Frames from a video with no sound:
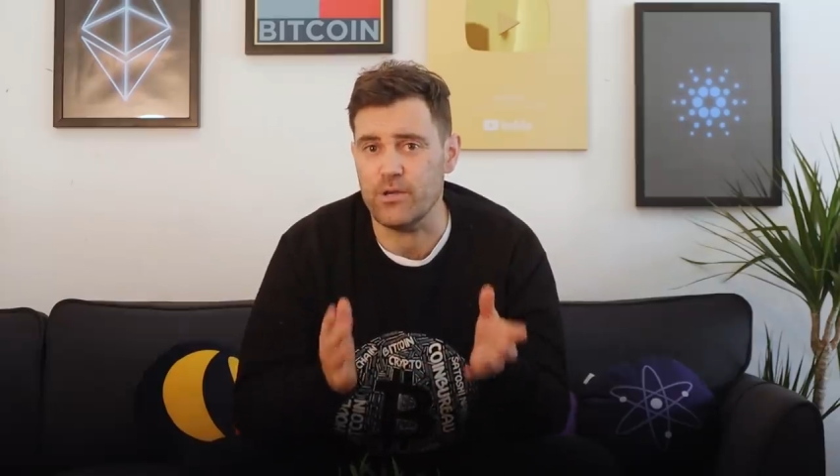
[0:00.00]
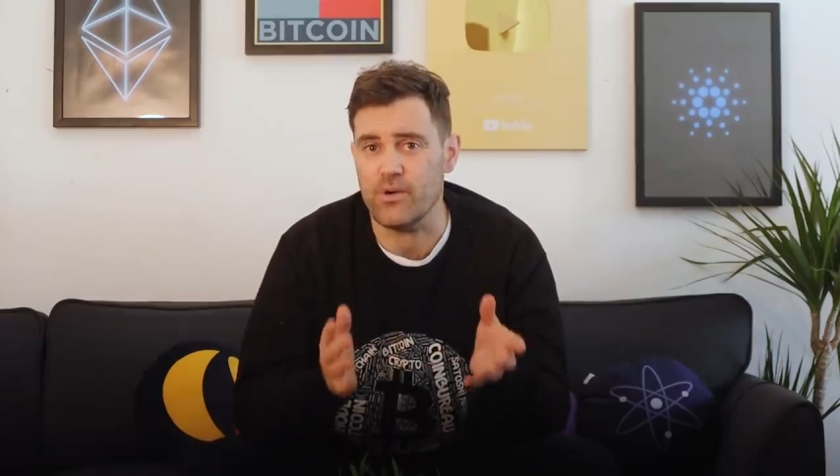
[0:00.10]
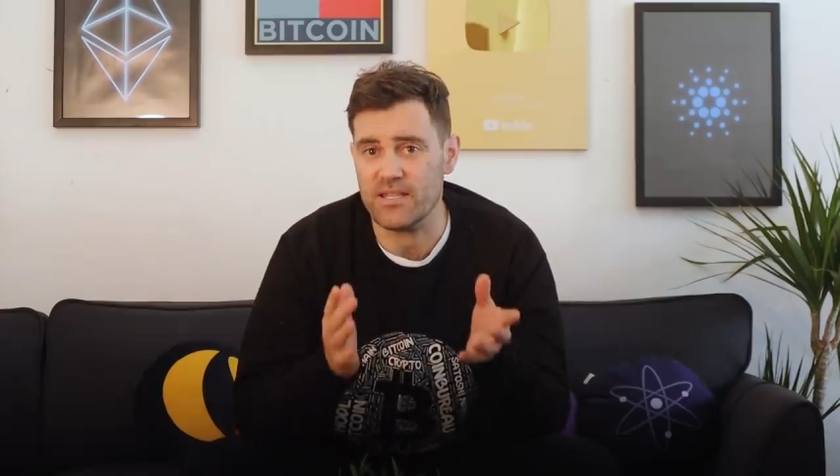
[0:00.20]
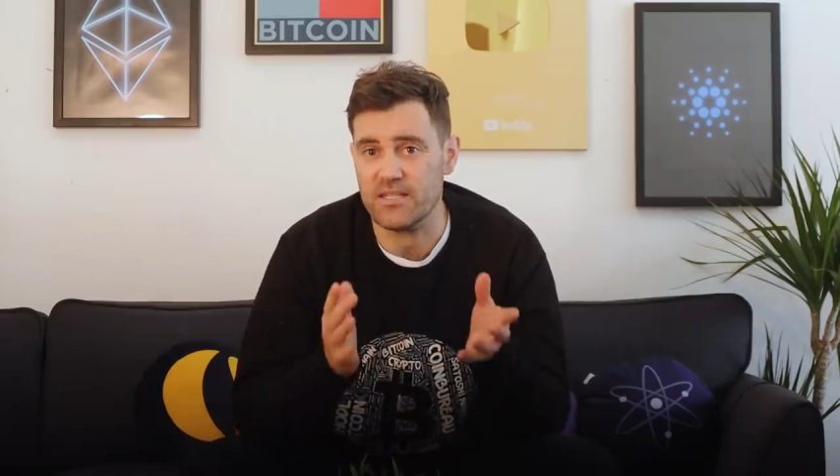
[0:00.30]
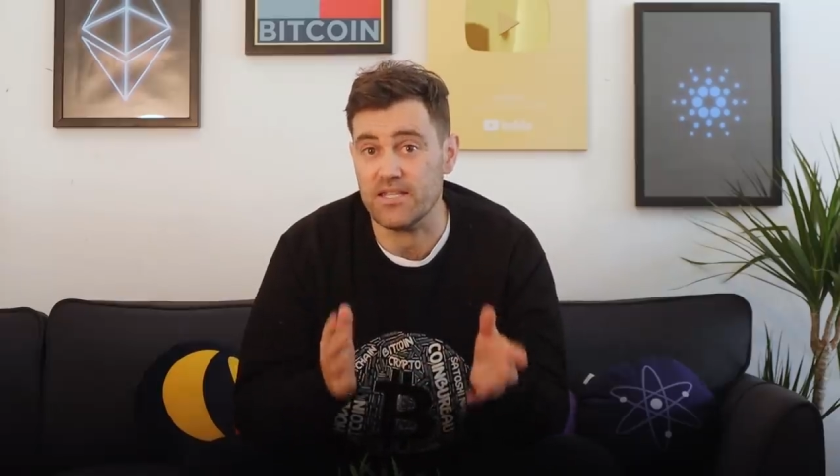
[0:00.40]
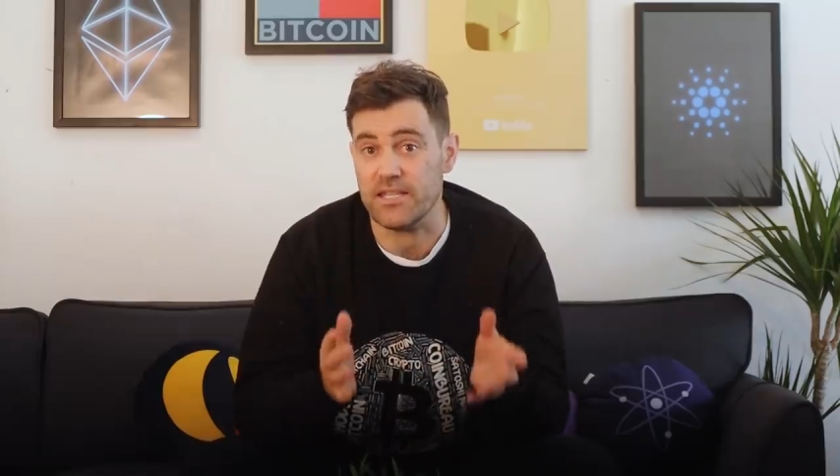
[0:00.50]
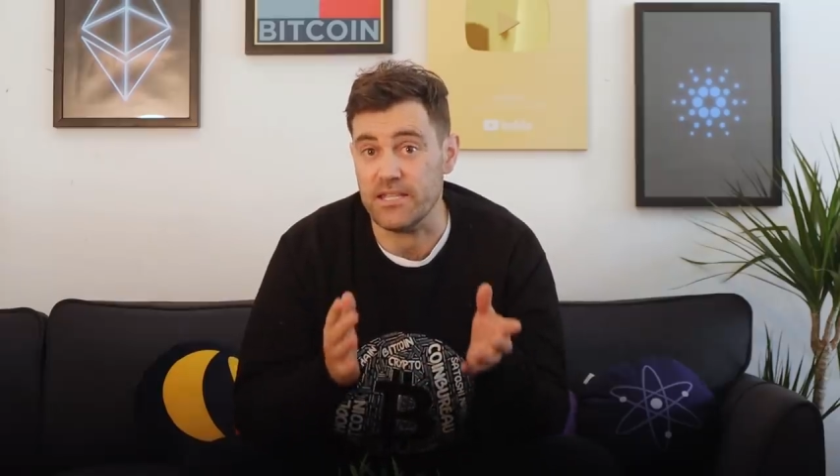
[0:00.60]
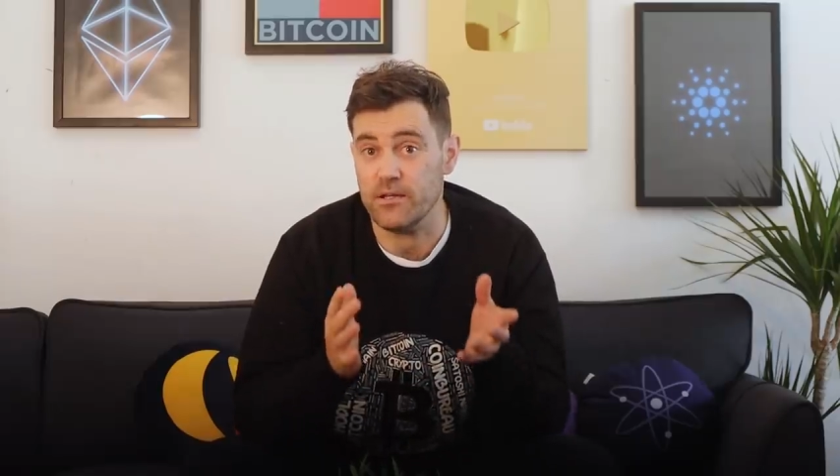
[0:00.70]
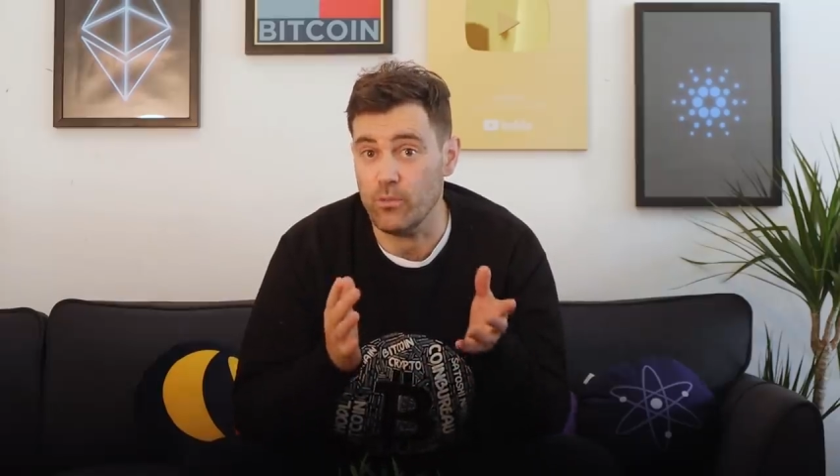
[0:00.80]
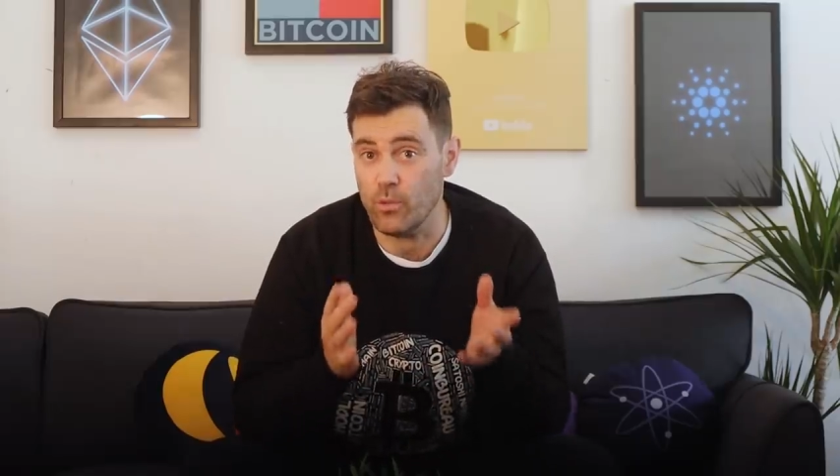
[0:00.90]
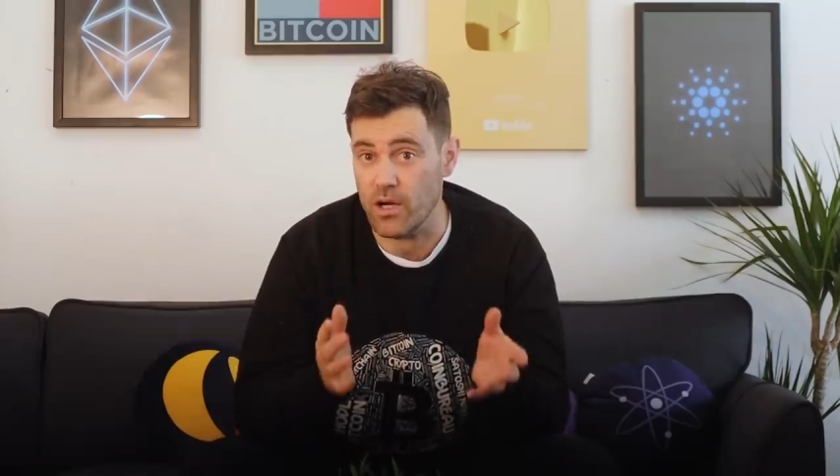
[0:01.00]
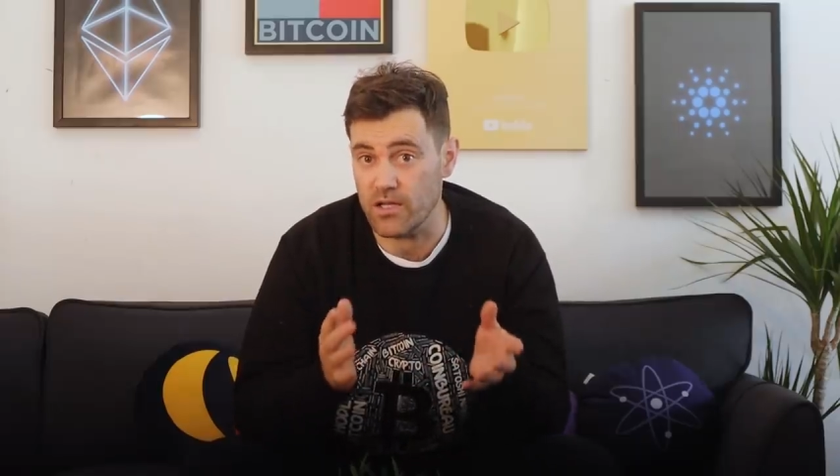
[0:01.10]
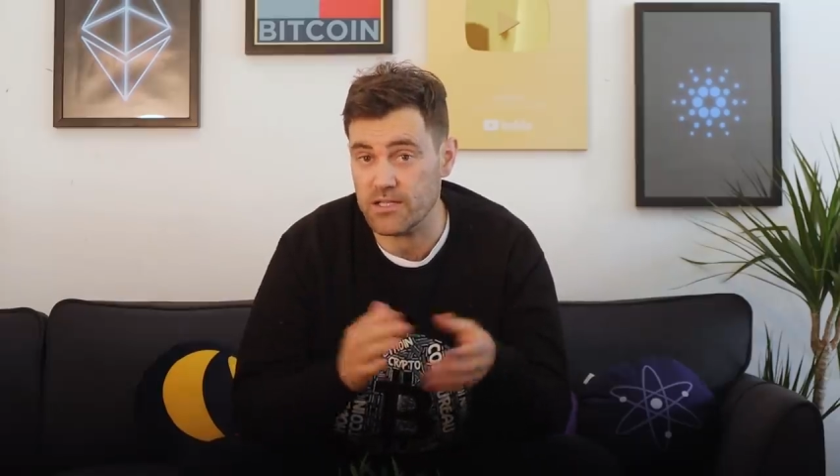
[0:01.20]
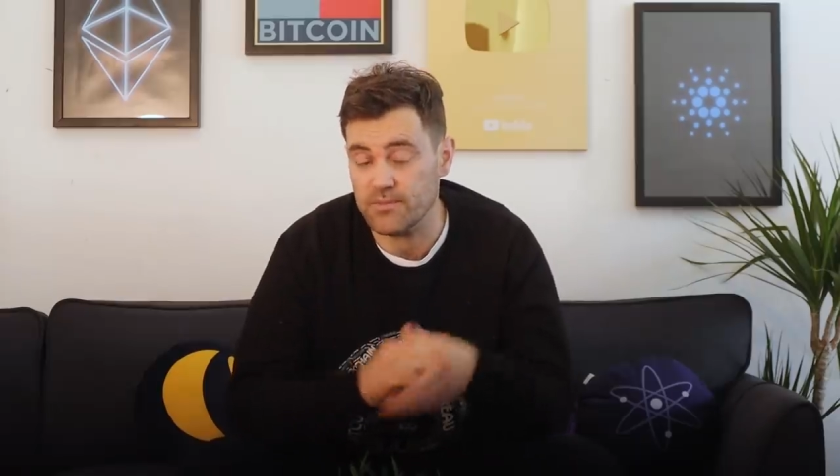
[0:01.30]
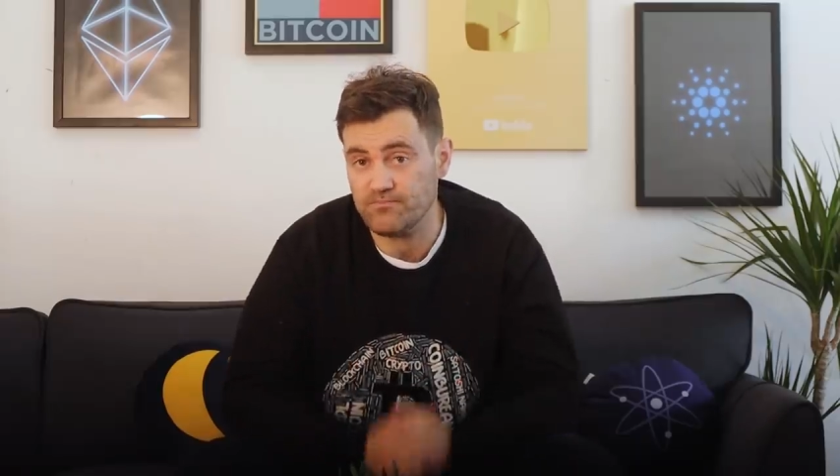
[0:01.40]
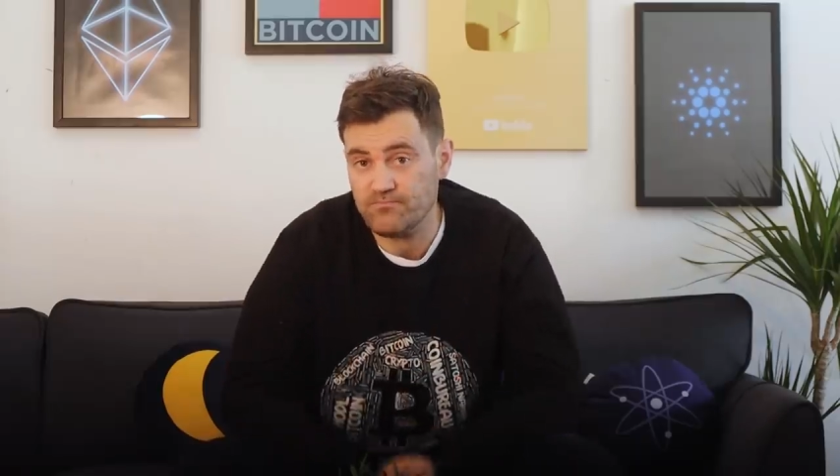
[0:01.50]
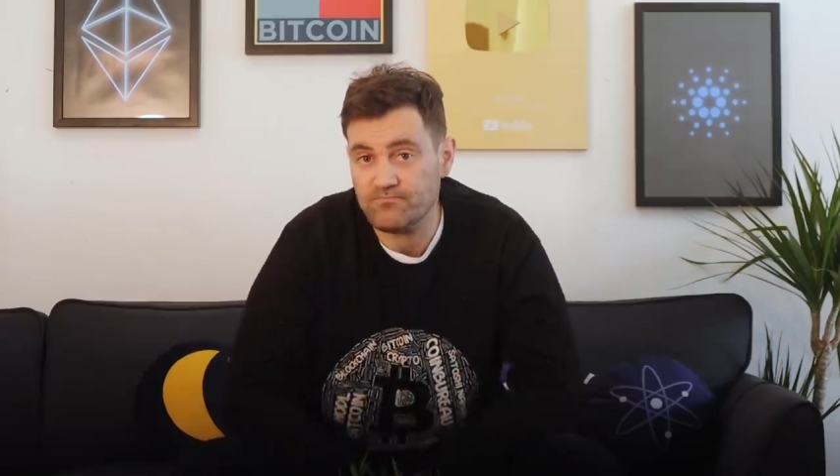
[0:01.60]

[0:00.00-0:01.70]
UST works.